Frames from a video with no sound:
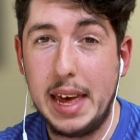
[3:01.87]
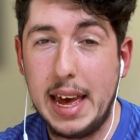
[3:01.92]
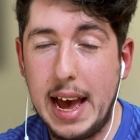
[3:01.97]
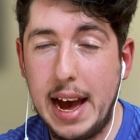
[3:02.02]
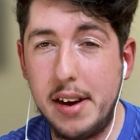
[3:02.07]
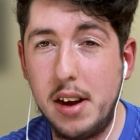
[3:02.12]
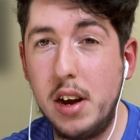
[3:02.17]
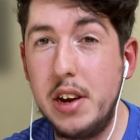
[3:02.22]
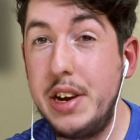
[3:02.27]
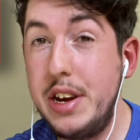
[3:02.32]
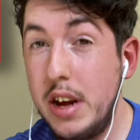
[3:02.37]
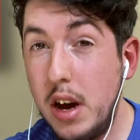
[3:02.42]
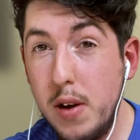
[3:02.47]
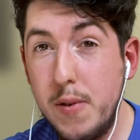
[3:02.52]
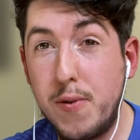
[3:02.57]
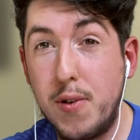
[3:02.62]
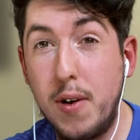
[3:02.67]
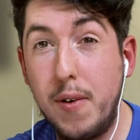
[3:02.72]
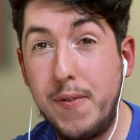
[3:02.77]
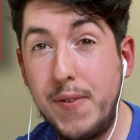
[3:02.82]
And I
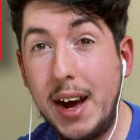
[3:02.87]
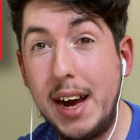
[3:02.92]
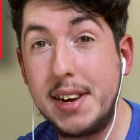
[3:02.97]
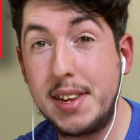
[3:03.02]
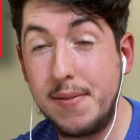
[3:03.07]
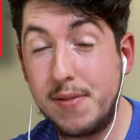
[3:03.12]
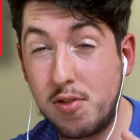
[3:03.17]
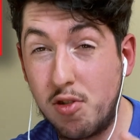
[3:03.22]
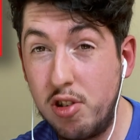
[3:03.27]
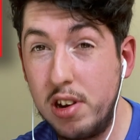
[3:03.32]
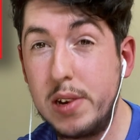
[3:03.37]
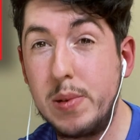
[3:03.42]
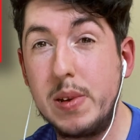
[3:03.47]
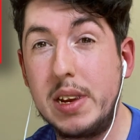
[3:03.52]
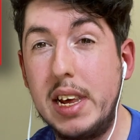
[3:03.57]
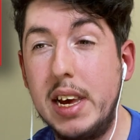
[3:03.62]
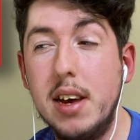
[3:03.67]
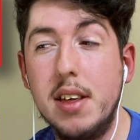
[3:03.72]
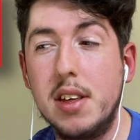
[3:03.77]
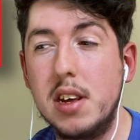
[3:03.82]
know for a fact if Kris
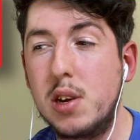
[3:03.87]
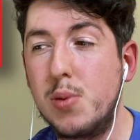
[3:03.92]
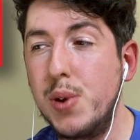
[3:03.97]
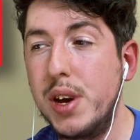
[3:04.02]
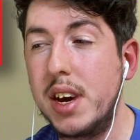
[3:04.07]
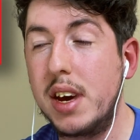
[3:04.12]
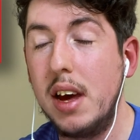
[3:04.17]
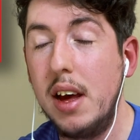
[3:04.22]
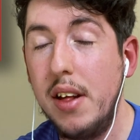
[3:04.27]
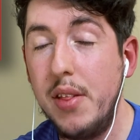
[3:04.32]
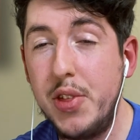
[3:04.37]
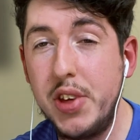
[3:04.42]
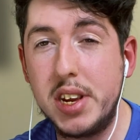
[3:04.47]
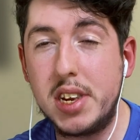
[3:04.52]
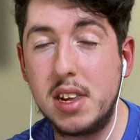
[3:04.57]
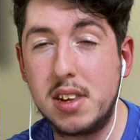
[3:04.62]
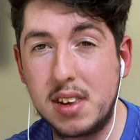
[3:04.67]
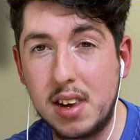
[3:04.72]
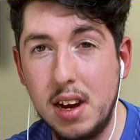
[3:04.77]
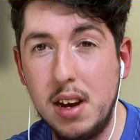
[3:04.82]
was here this week,
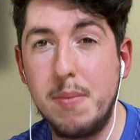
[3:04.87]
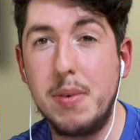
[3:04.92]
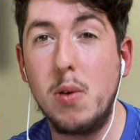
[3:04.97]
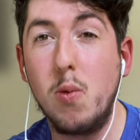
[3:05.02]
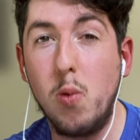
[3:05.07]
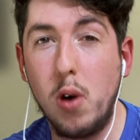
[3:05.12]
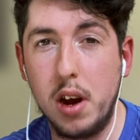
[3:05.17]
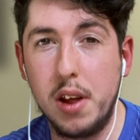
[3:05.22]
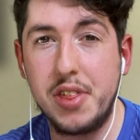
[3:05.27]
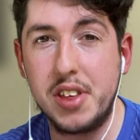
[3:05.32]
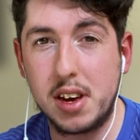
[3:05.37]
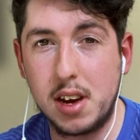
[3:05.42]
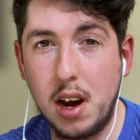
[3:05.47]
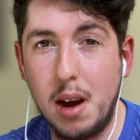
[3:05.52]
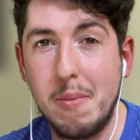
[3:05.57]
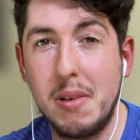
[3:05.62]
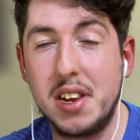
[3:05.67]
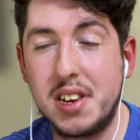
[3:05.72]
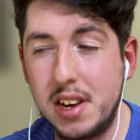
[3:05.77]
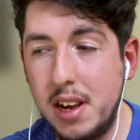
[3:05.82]
this is going to be one of the
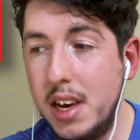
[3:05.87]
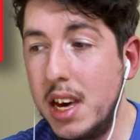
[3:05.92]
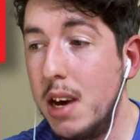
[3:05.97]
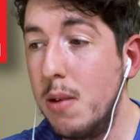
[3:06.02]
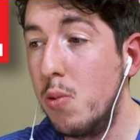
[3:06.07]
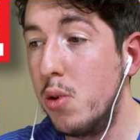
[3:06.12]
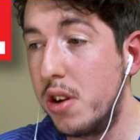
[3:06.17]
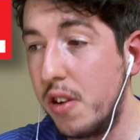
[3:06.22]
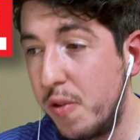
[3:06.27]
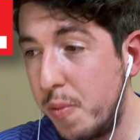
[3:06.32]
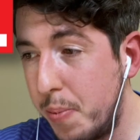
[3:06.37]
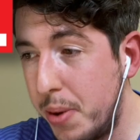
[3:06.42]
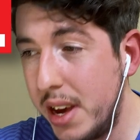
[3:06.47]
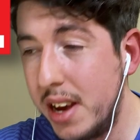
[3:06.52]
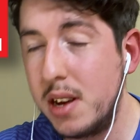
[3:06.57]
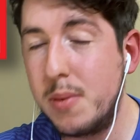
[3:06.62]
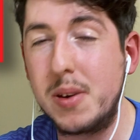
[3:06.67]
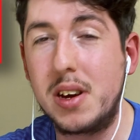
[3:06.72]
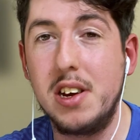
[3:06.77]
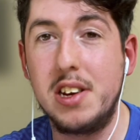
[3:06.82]
comics that he would have
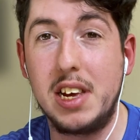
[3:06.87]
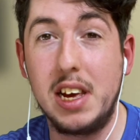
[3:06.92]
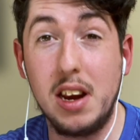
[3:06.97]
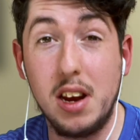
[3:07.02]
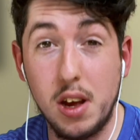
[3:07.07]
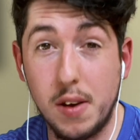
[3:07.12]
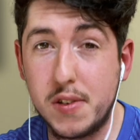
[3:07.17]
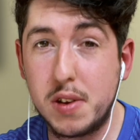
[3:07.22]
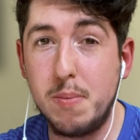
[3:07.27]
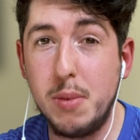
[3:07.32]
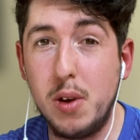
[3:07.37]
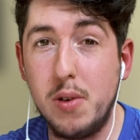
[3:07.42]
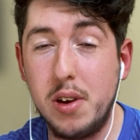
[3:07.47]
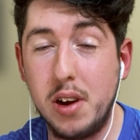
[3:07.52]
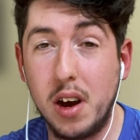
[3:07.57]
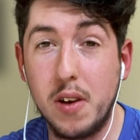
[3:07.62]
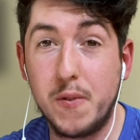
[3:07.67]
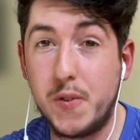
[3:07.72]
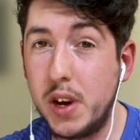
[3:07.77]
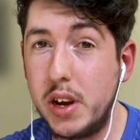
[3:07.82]
picked because he loves Moon
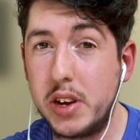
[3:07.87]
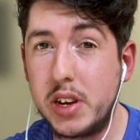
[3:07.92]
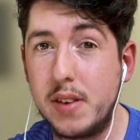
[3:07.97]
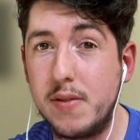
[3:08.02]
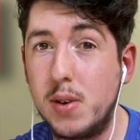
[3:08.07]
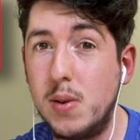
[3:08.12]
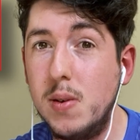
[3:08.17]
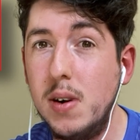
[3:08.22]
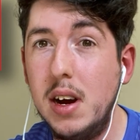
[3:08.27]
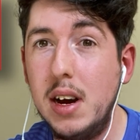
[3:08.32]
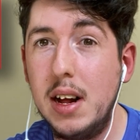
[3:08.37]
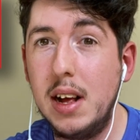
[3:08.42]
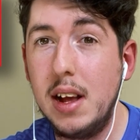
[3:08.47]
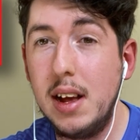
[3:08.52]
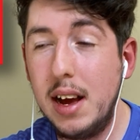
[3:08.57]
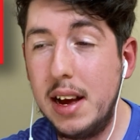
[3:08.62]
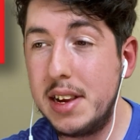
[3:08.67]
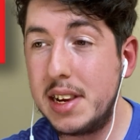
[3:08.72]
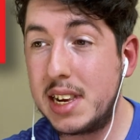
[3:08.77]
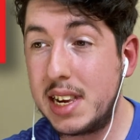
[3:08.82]
Knight, first of all.
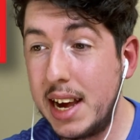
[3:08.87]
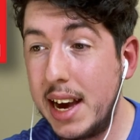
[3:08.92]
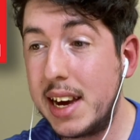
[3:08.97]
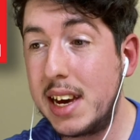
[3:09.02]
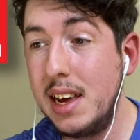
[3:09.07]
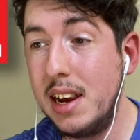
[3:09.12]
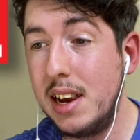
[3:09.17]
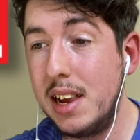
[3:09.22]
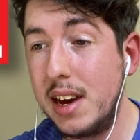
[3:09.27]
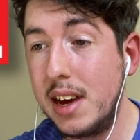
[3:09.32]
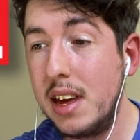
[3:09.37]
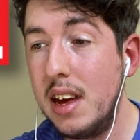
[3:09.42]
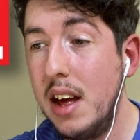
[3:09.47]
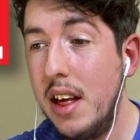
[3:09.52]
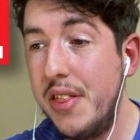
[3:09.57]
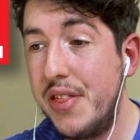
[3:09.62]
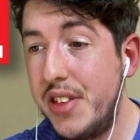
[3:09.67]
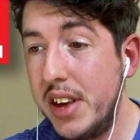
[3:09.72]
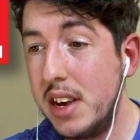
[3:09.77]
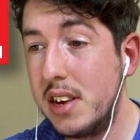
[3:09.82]
And secondly,
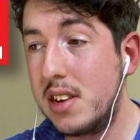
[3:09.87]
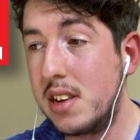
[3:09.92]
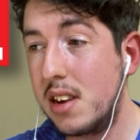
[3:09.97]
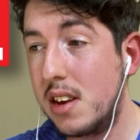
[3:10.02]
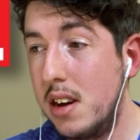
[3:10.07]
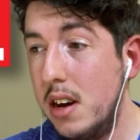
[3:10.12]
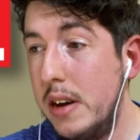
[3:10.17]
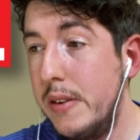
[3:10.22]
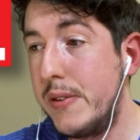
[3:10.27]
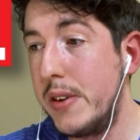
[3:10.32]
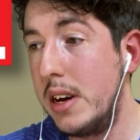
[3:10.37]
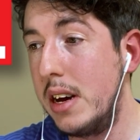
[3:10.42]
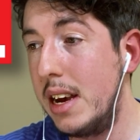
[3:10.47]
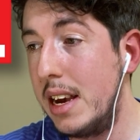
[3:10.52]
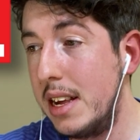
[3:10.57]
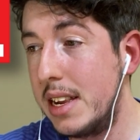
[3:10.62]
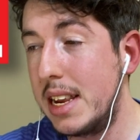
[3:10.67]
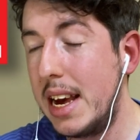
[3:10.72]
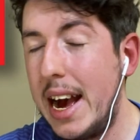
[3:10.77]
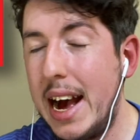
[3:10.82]
this cover
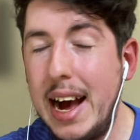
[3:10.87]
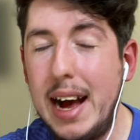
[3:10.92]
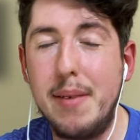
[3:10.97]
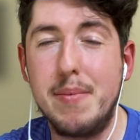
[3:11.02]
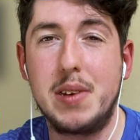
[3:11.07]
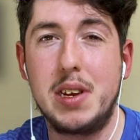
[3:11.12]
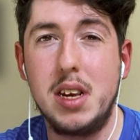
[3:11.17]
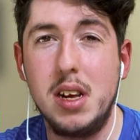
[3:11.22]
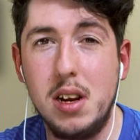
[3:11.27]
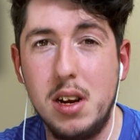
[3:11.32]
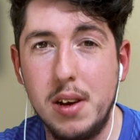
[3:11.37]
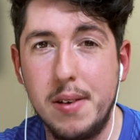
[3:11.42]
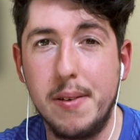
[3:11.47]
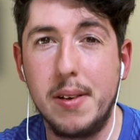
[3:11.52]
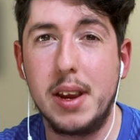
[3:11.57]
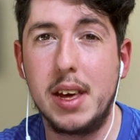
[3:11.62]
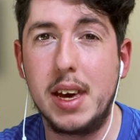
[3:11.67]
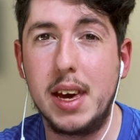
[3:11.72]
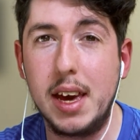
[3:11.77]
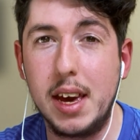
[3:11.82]
is
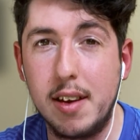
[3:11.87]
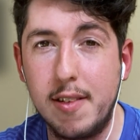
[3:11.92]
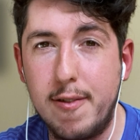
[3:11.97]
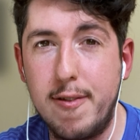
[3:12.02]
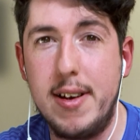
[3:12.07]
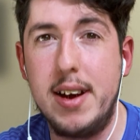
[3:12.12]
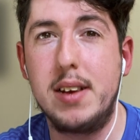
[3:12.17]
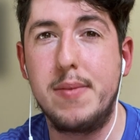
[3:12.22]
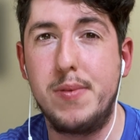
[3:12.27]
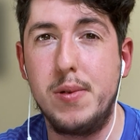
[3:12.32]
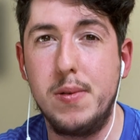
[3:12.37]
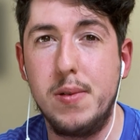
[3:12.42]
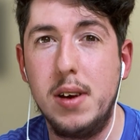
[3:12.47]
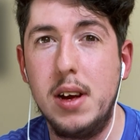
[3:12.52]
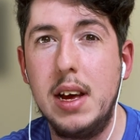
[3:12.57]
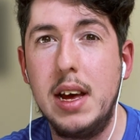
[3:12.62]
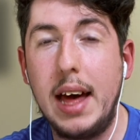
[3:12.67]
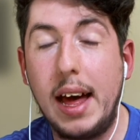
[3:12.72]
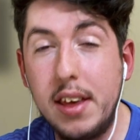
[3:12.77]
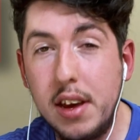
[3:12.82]
absolutely incredible.
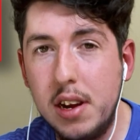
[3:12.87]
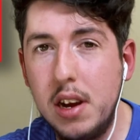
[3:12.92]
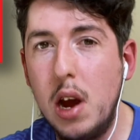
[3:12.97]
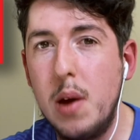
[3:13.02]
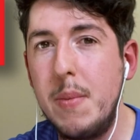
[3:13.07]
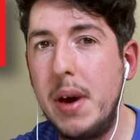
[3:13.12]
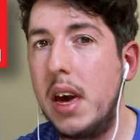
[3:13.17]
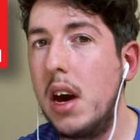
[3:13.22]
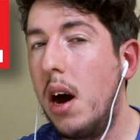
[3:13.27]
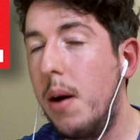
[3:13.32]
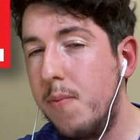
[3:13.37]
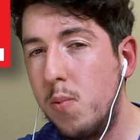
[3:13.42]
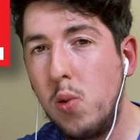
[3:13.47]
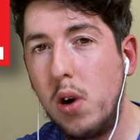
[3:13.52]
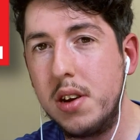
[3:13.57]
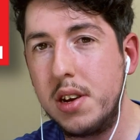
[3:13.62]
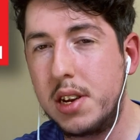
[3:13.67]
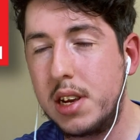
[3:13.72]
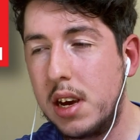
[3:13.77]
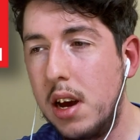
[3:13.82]
And you know me, I'm
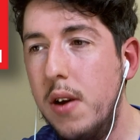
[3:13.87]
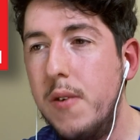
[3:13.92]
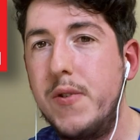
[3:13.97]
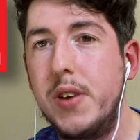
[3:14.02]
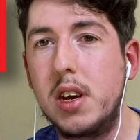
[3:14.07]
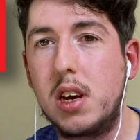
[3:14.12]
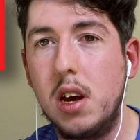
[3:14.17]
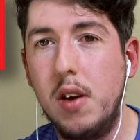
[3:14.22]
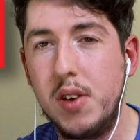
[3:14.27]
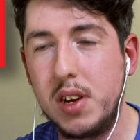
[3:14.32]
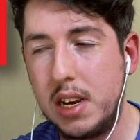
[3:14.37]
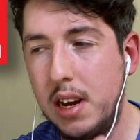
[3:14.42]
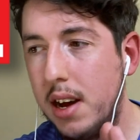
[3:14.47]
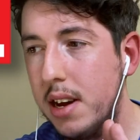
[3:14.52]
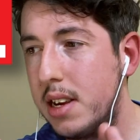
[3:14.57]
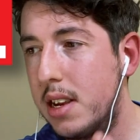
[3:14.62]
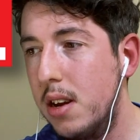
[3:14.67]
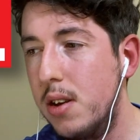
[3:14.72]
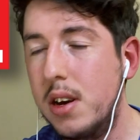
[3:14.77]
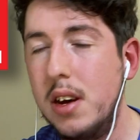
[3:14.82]
one to go for the covers. I
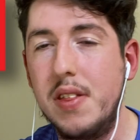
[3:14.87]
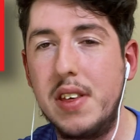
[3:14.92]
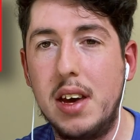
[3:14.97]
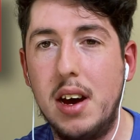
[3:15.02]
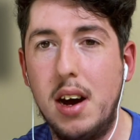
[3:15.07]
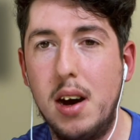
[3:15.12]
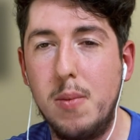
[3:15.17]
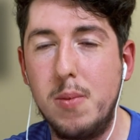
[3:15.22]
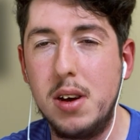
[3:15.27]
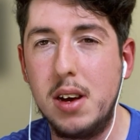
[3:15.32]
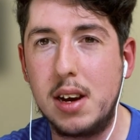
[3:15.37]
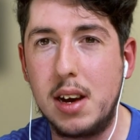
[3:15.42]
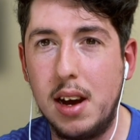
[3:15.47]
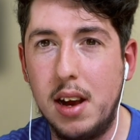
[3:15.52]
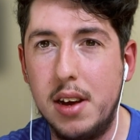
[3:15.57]
like to look at the artwork.